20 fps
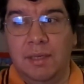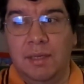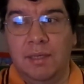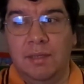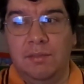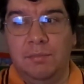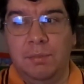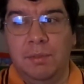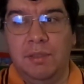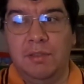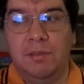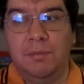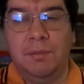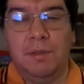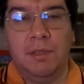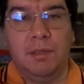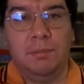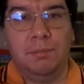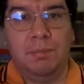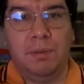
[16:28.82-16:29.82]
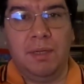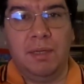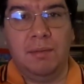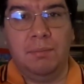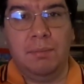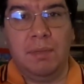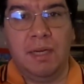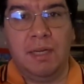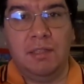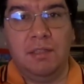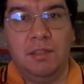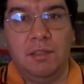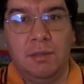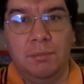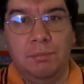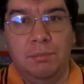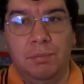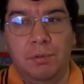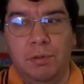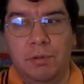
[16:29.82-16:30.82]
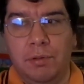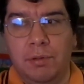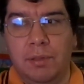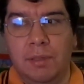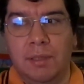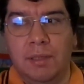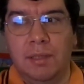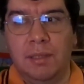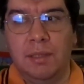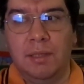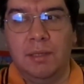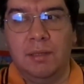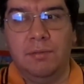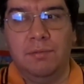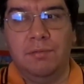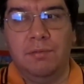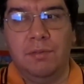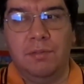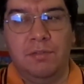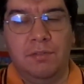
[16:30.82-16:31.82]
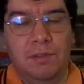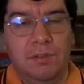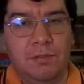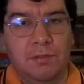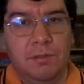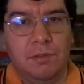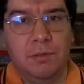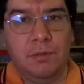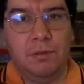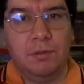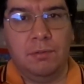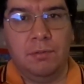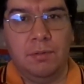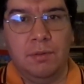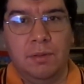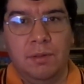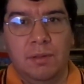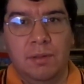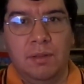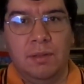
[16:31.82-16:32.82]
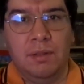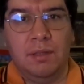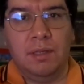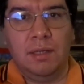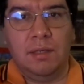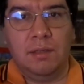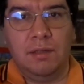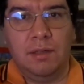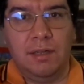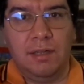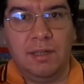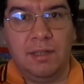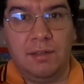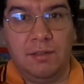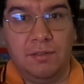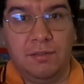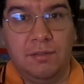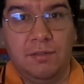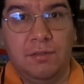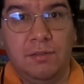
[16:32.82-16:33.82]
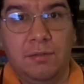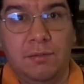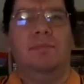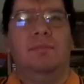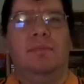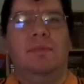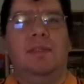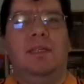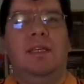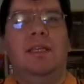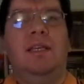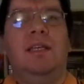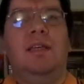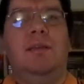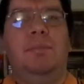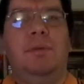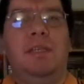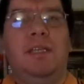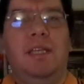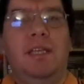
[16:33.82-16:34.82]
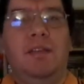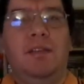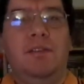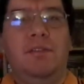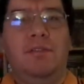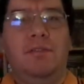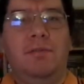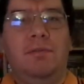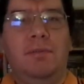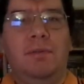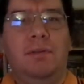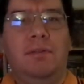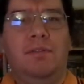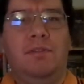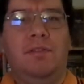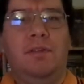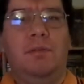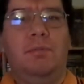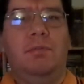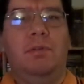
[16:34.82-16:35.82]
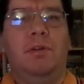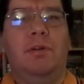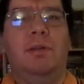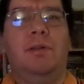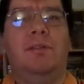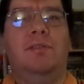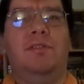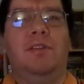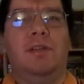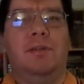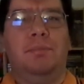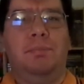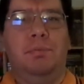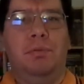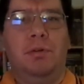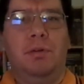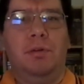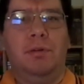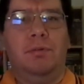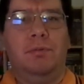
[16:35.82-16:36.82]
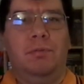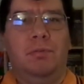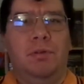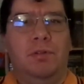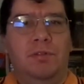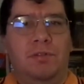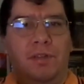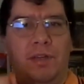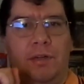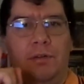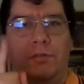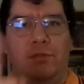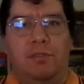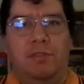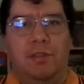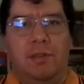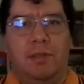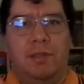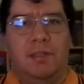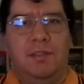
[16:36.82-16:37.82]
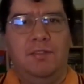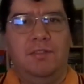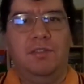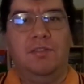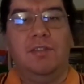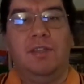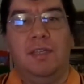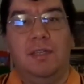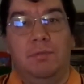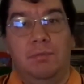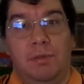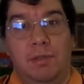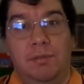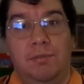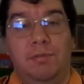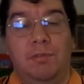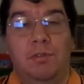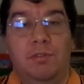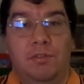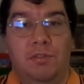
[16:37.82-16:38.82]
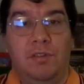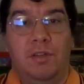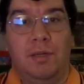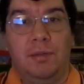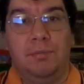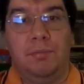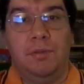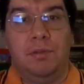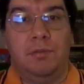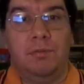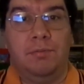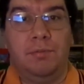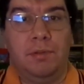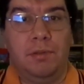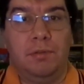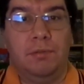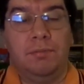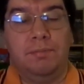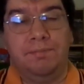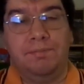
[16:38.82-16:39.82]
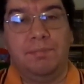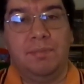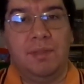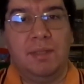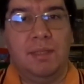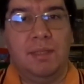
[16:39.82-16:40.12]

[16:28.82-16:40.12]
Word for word: And it's being developed by Matt Youngberg and Francisco Agones. It begins somewhere in Duckburg, where Donald Duck is just getting ready for a job interview,